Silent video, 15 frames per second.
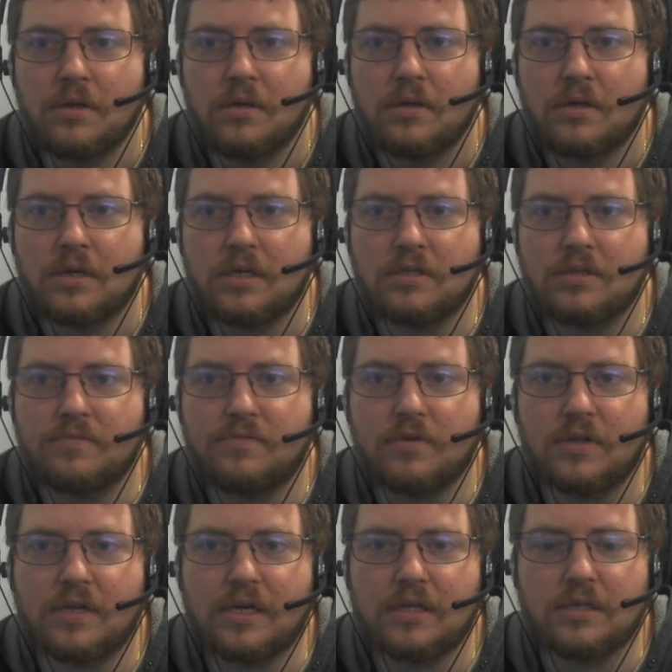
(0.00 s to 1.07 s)
because you've
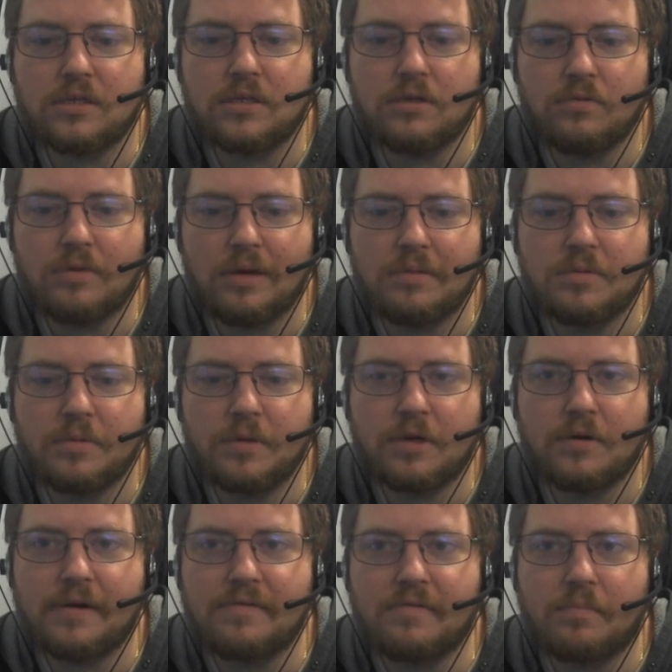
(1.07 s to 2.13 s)
only got the 2 webs, so you
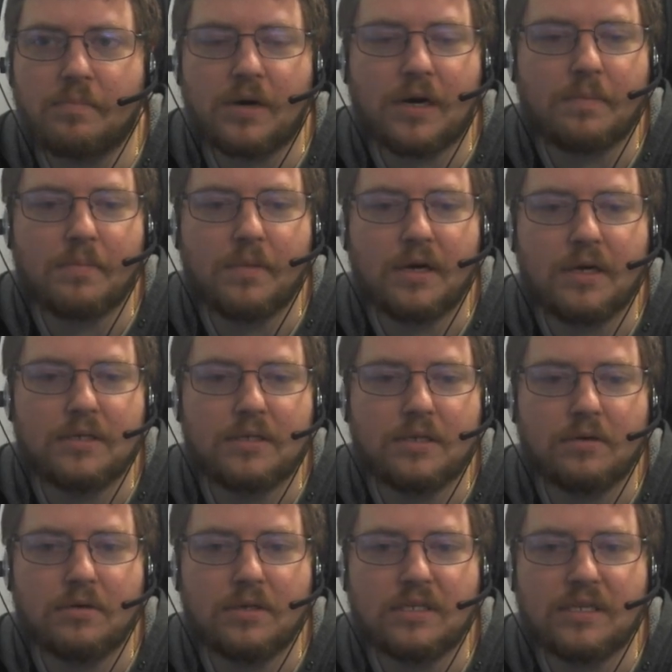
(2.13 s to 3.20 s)
don't have a prop mod,
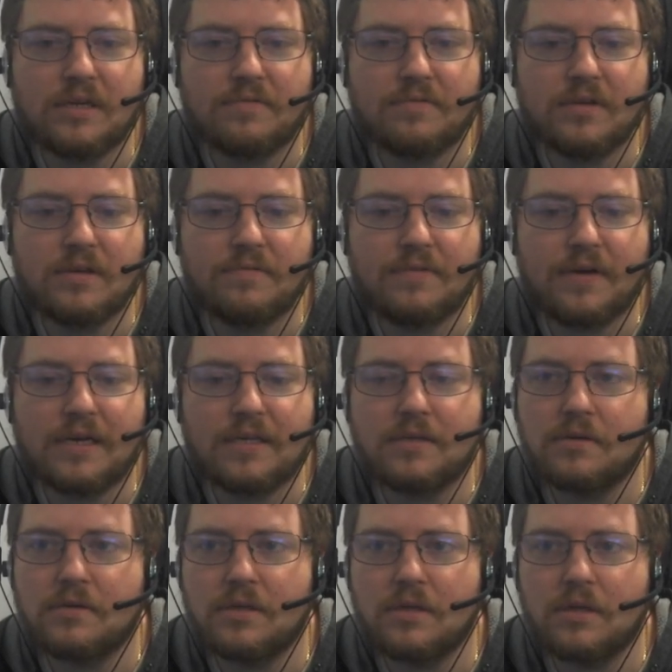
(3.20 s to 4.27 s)
so he's definitely
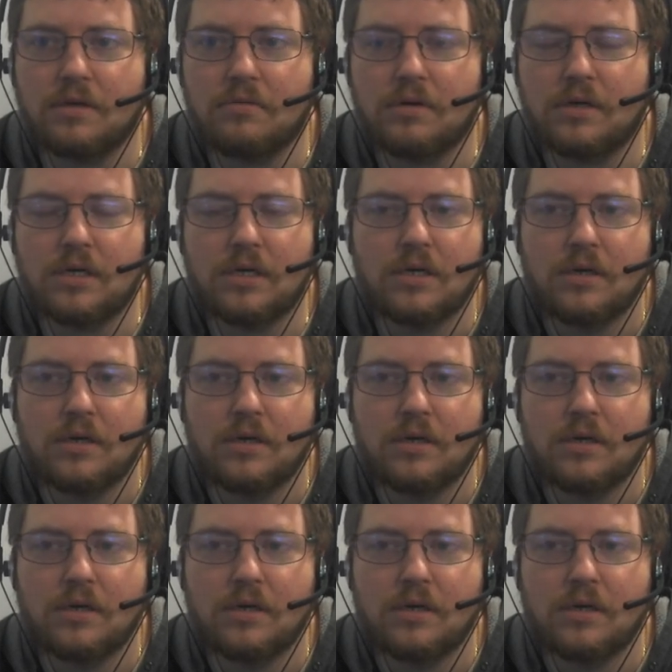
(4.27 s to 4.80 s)
faster than you are.